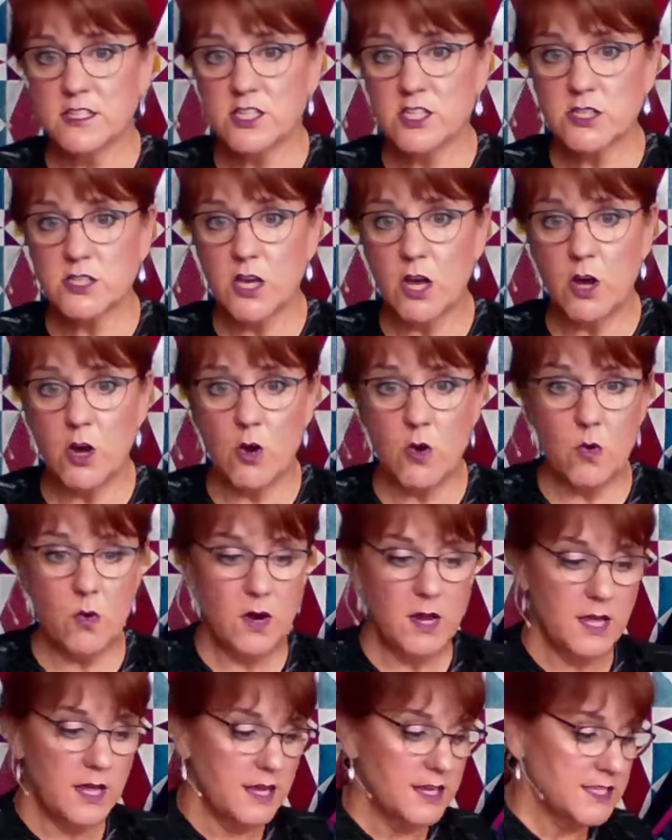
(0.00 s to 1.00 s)
sew,
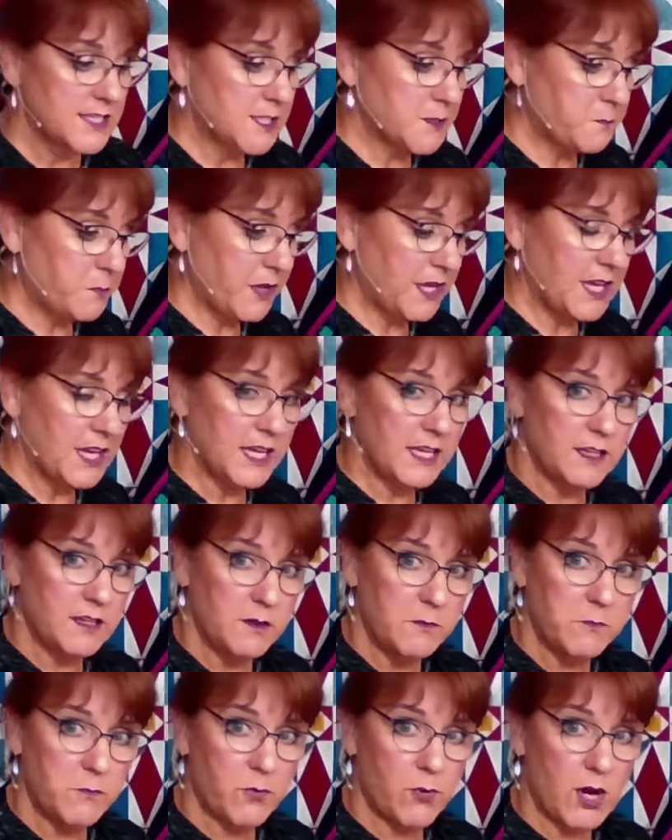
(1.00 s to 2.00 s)
spin,
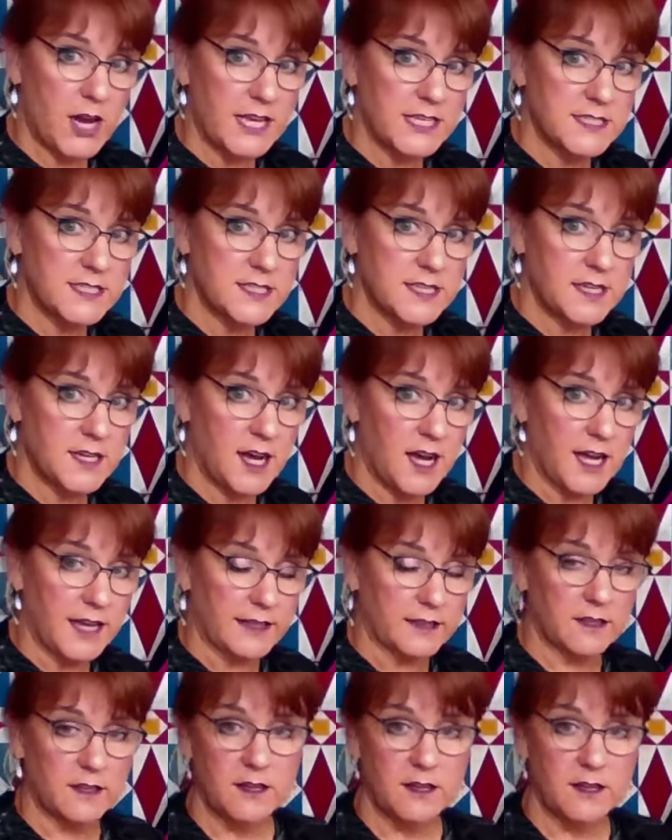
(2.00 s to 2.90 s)
press, cut.